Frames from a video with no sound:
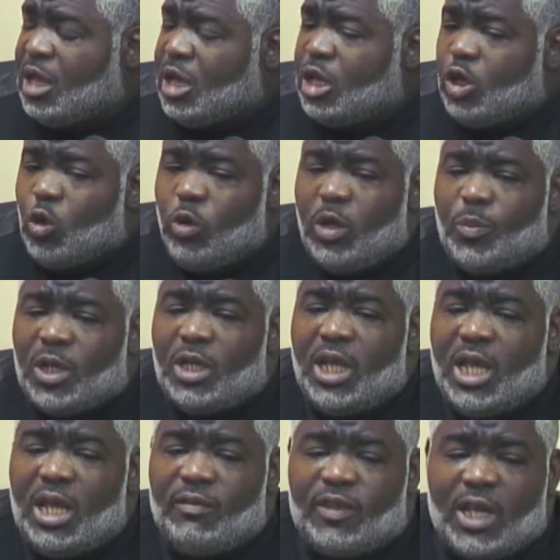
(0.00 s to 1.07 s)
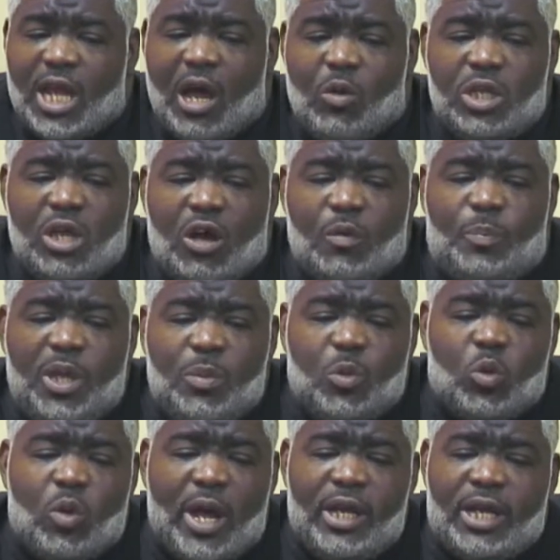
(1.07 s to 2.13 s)
Do we believe that our young people
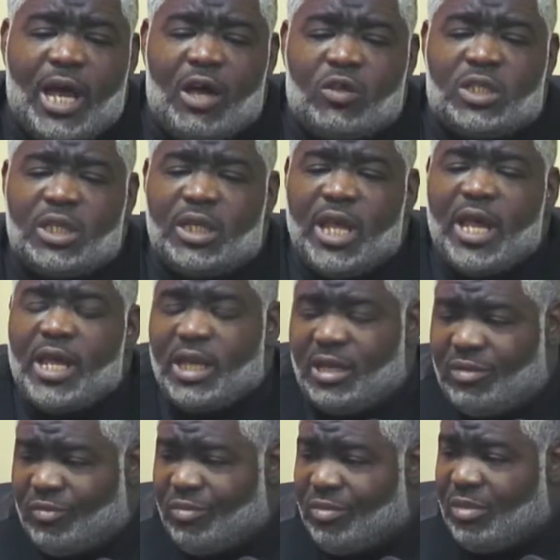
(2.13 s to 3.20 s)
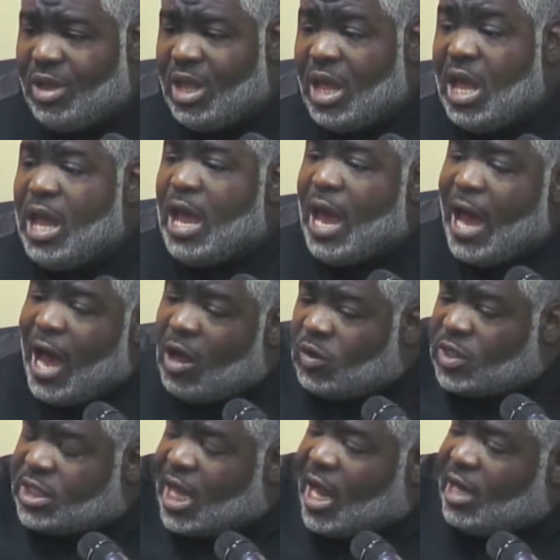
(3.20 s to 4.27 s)
right now today,
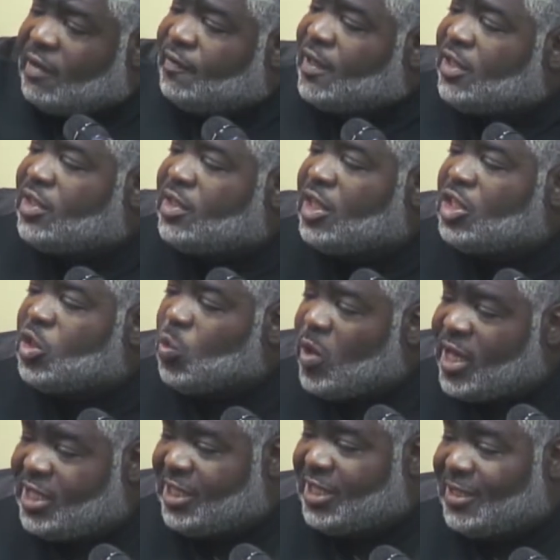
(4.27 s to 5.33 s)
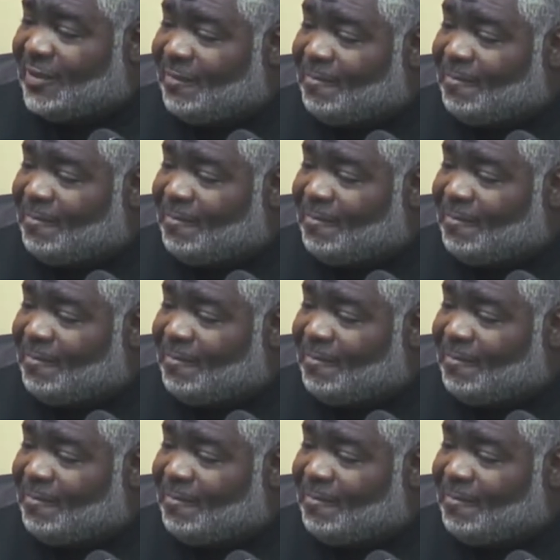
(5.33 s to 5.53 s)
outside of this situation,